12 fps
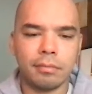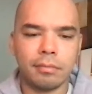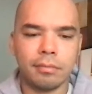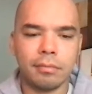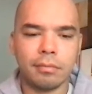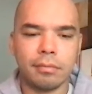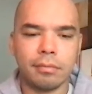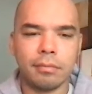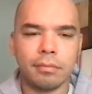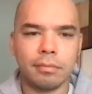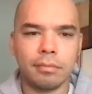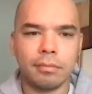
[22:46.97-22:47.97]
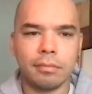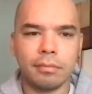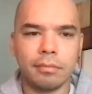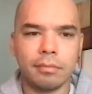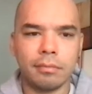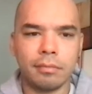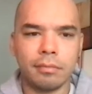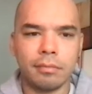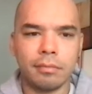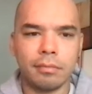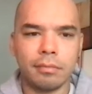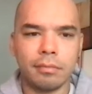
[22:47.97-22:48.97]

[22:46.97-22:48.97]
This person isn't speaking.